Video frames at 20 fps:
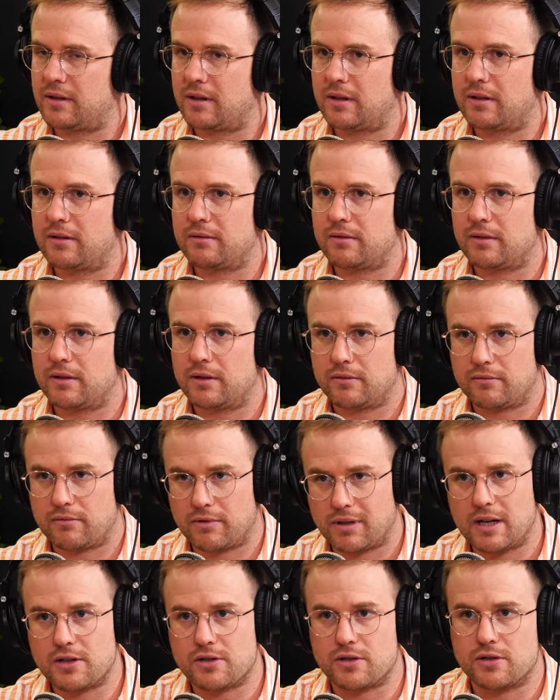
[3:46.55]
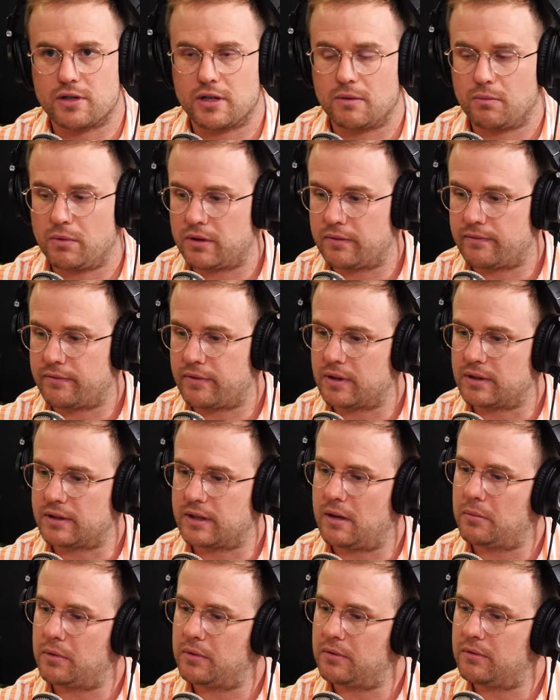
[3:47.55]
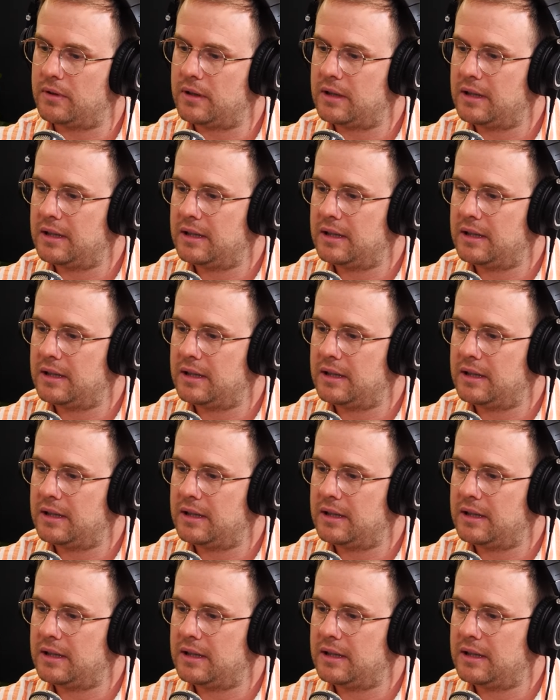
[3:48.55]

you know, in a relationship with, for example,